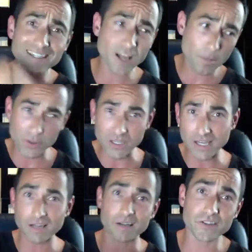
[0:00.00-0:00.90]
couple of
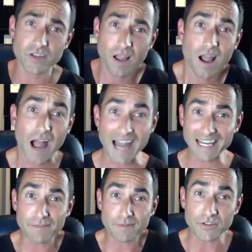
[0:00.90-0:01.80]
years, I
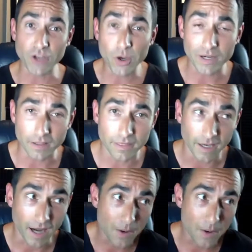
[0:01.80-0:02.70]
didn't even do anything.
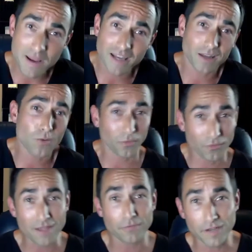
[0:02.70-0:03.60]
I was making over
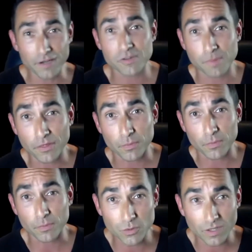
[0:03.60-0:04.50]
5 figures a month
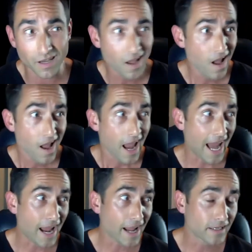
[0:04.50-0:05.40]
residually.
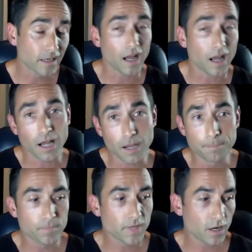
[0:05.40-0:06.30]
And,
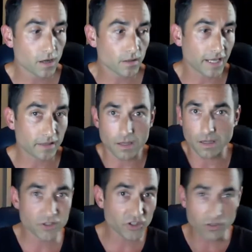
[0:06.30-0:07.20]

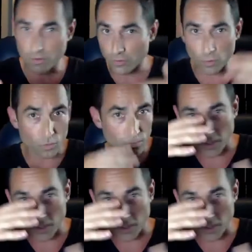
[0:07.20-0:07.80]
just through a